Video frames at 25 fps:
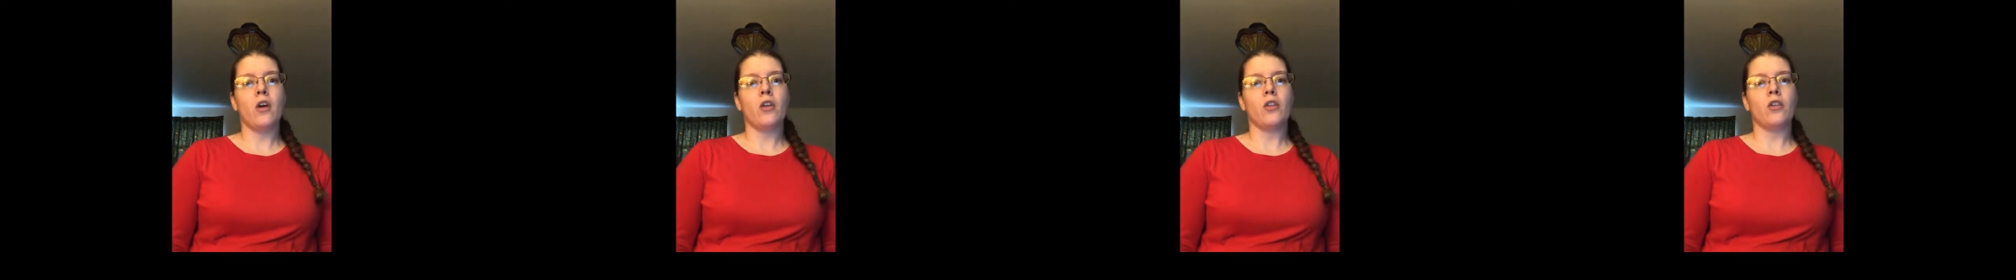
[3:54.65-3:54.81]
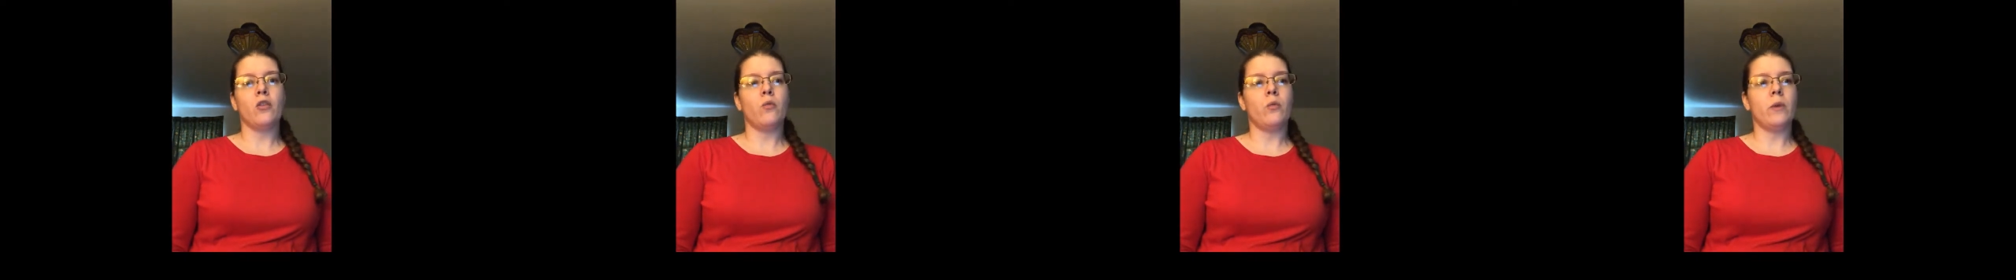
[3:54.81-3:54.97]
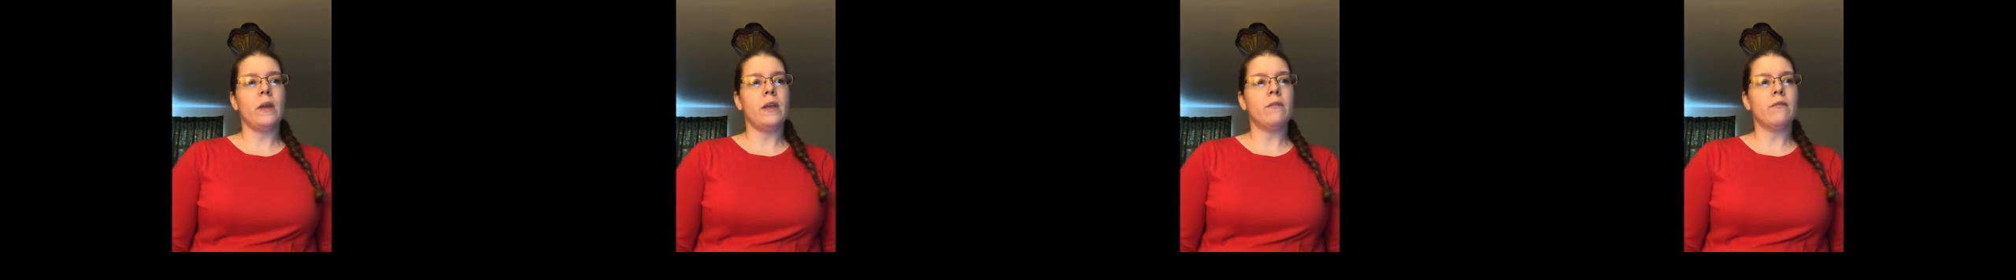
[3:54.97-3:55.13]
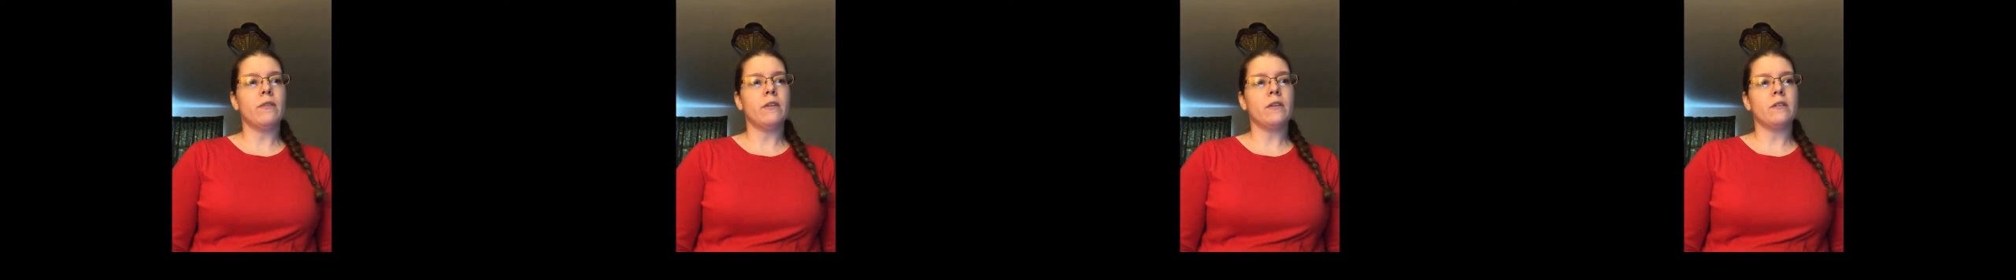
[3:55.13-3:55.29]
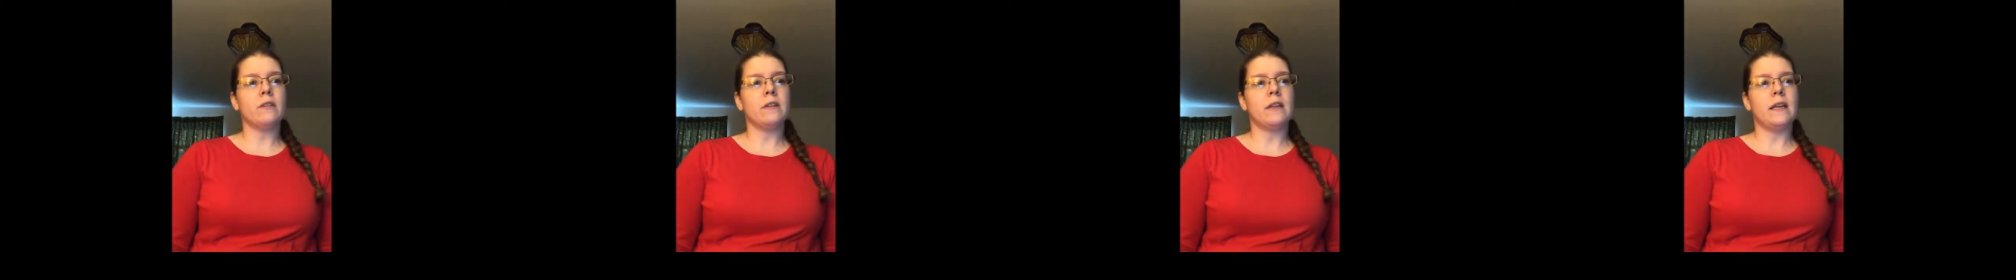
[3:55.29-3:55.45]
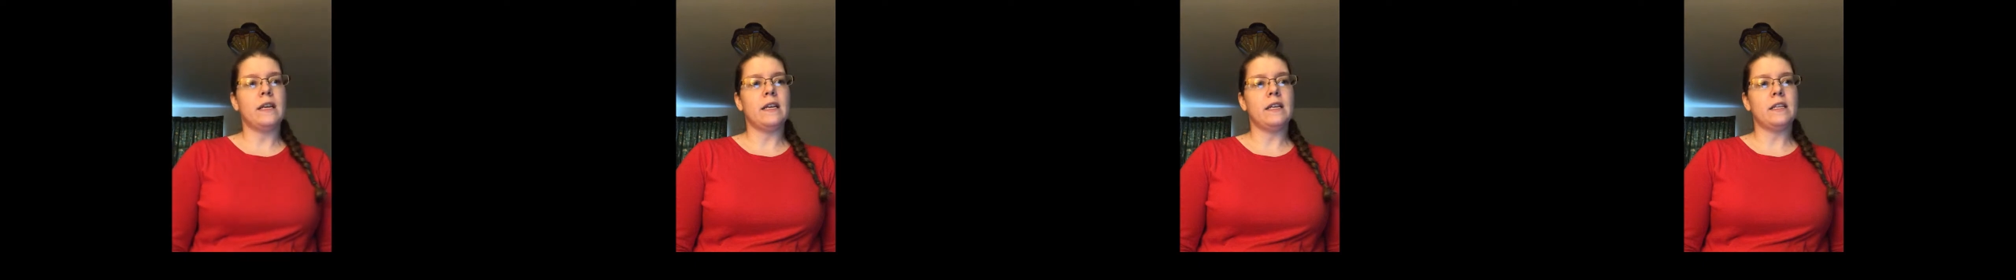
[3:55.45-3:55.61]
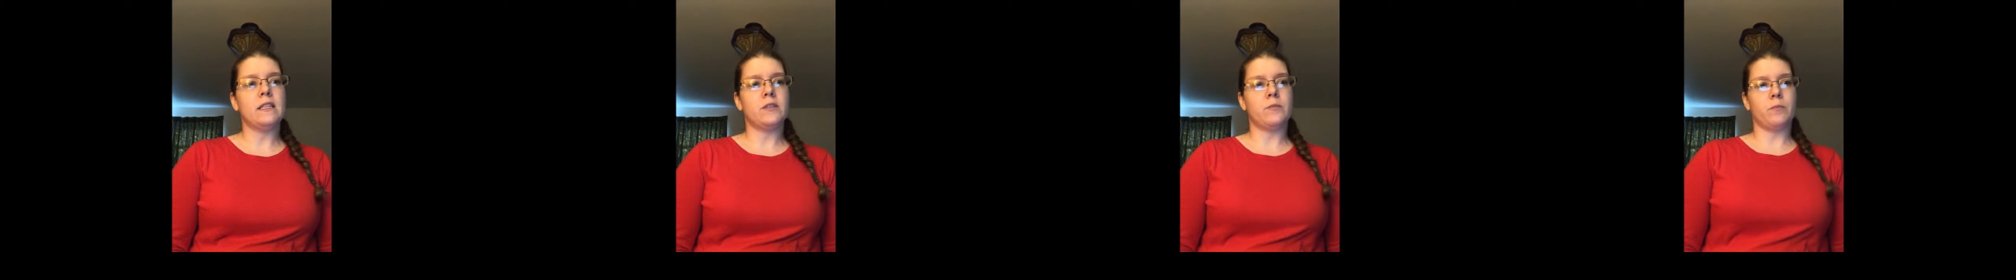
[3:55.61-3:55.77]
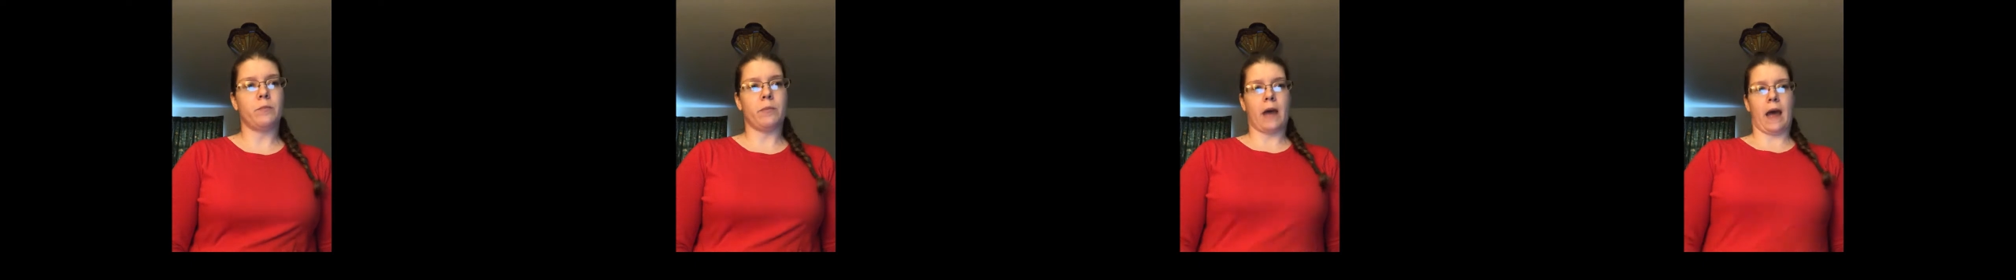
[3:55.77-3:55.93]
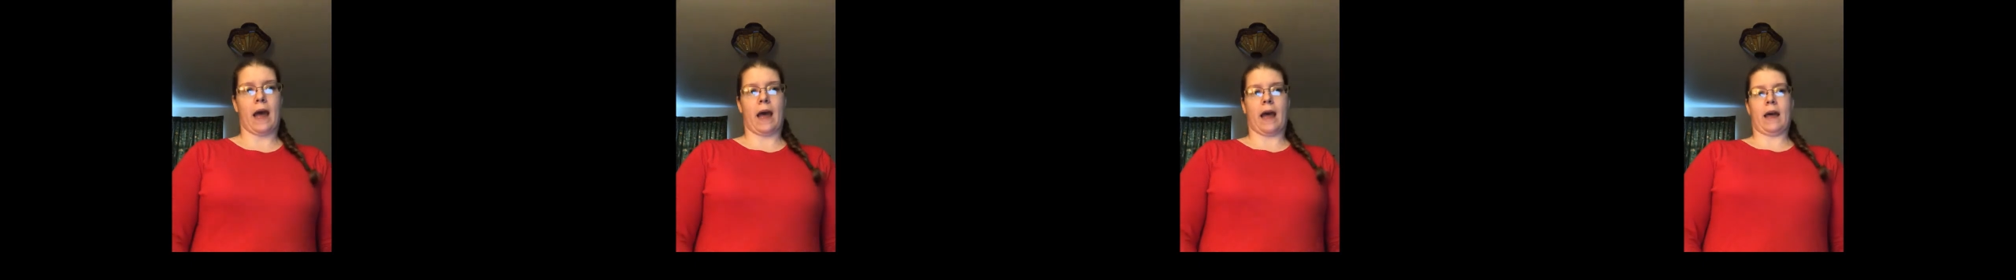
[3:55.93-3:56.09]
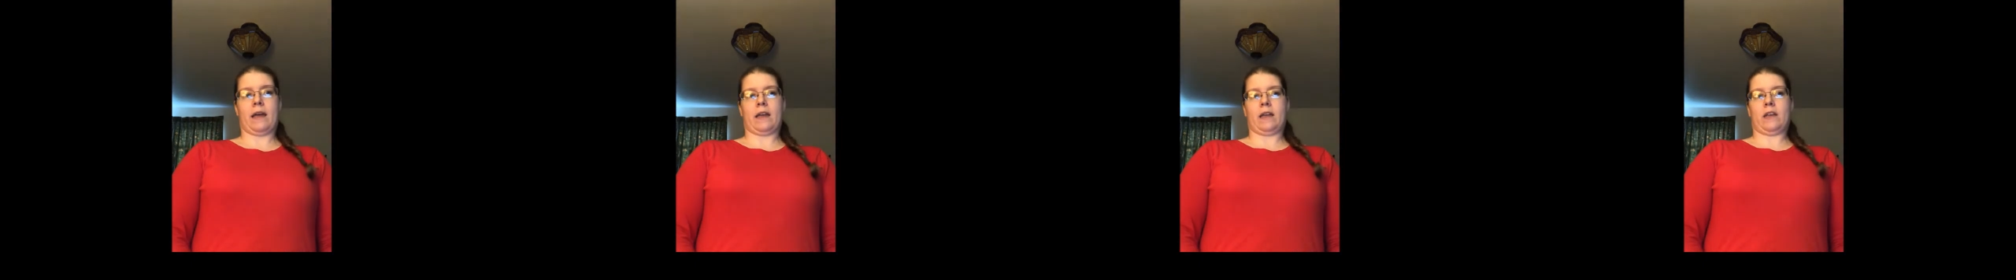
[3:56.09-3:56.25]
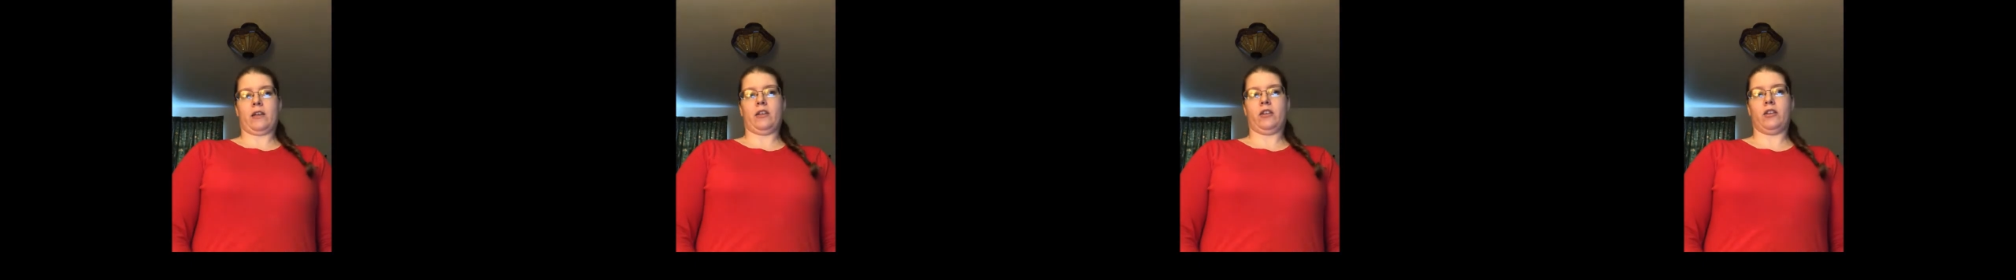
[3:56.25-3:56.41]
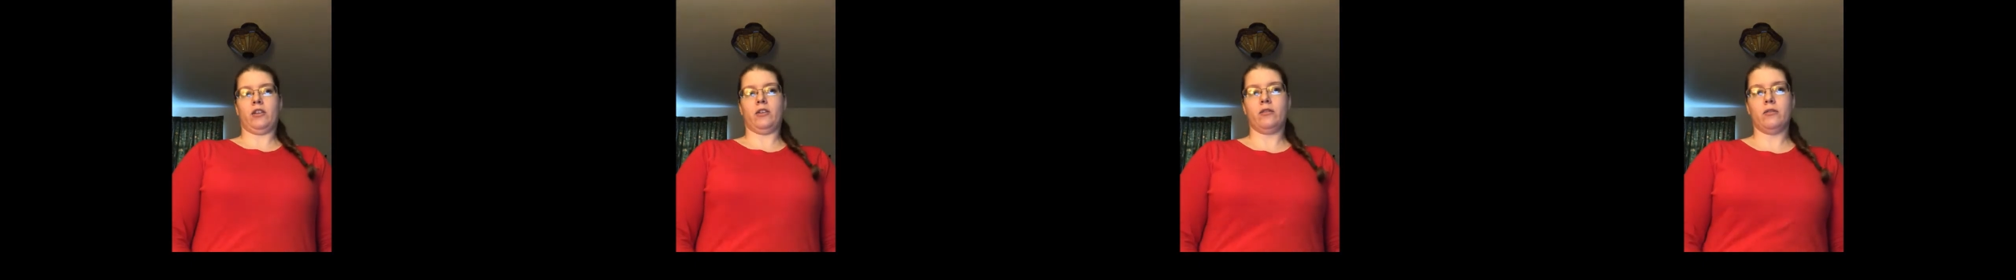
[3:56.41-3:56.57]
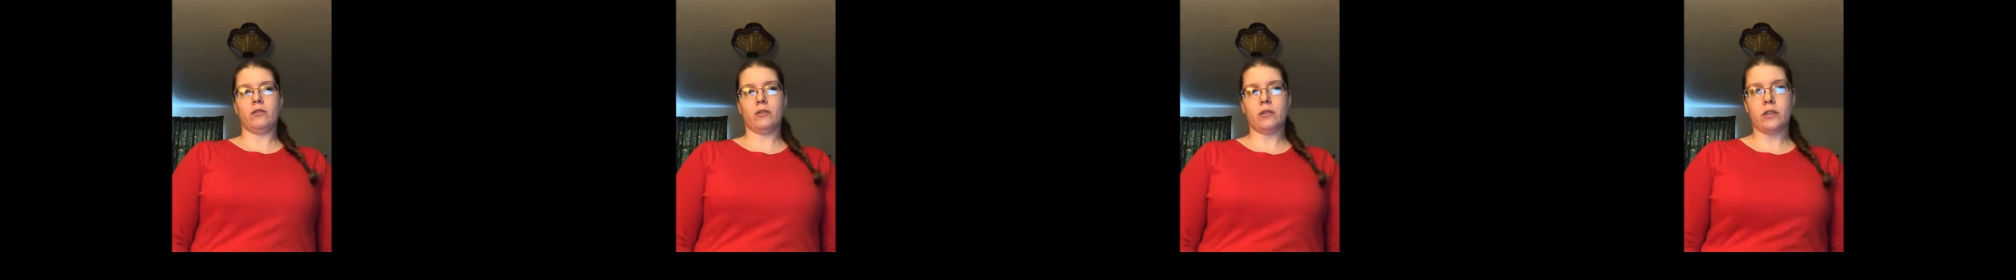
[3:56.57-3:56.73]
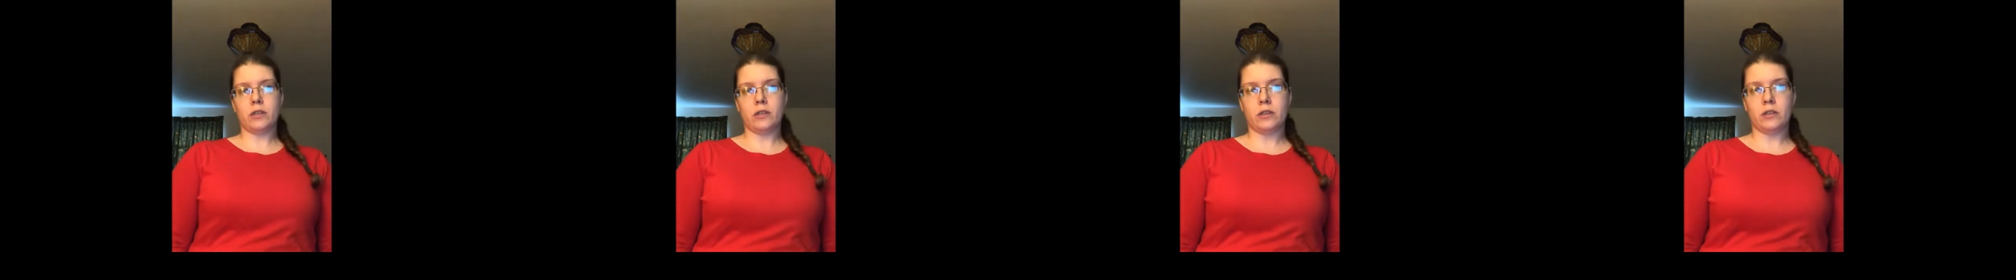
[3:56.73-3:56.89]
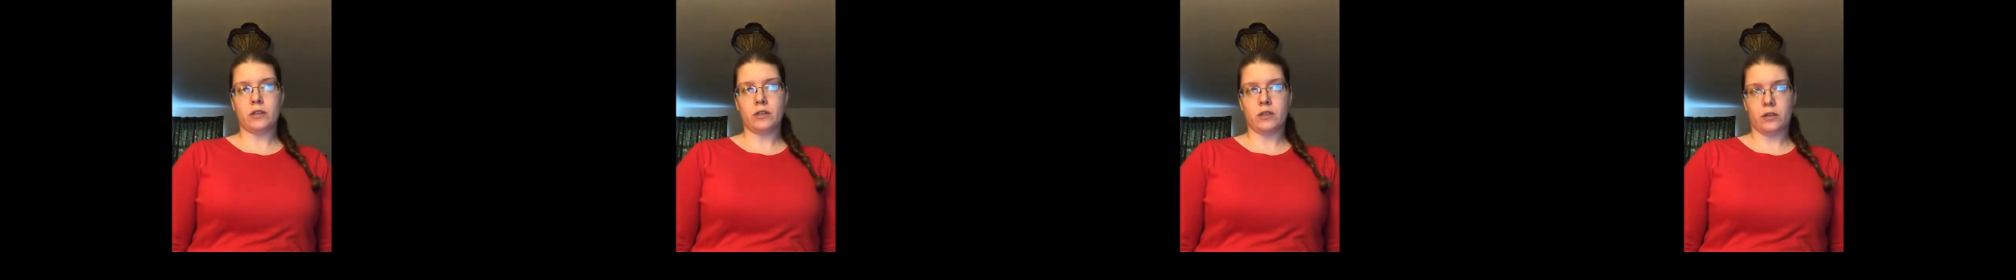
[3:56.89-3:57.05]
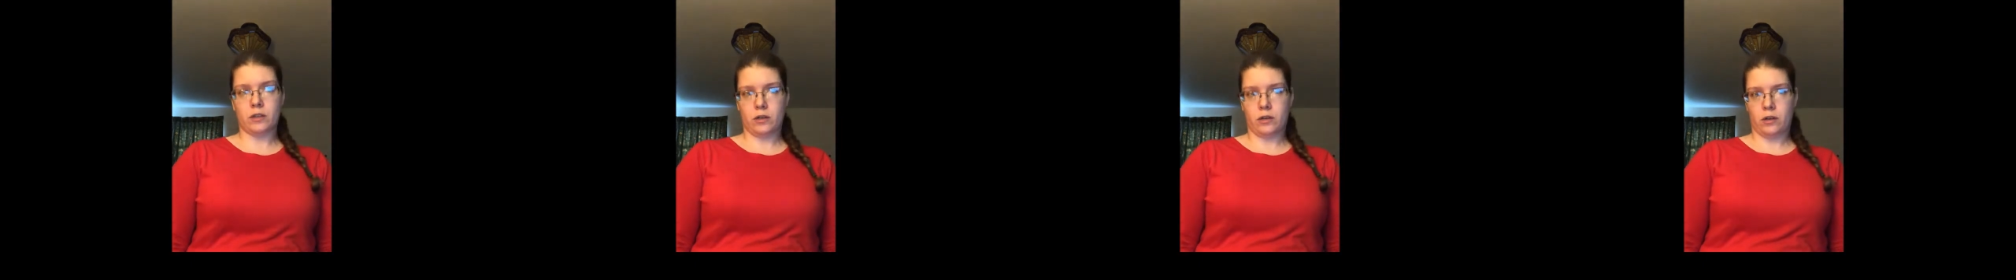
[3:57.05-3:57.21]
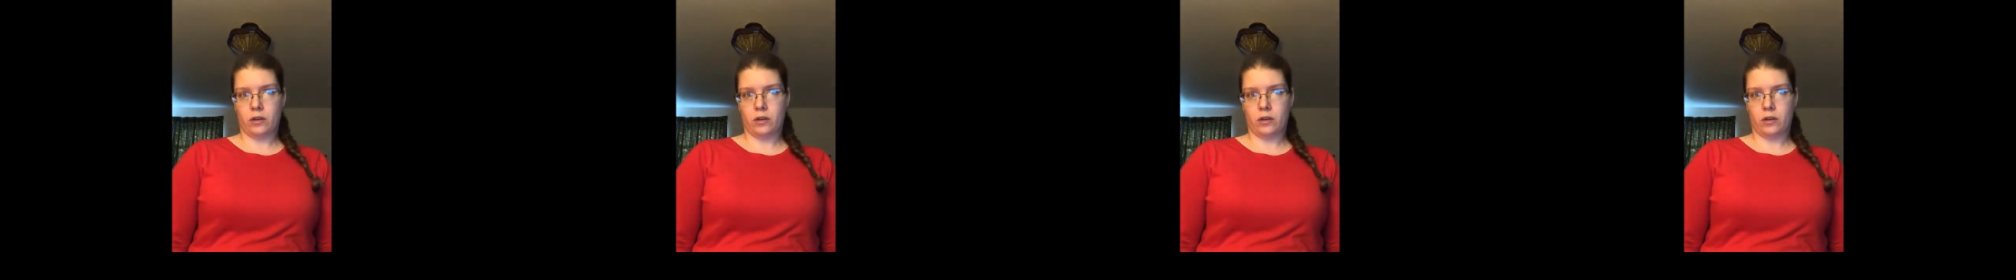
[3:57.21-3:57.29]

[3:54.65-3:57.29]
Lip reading: The weaver leans back, uses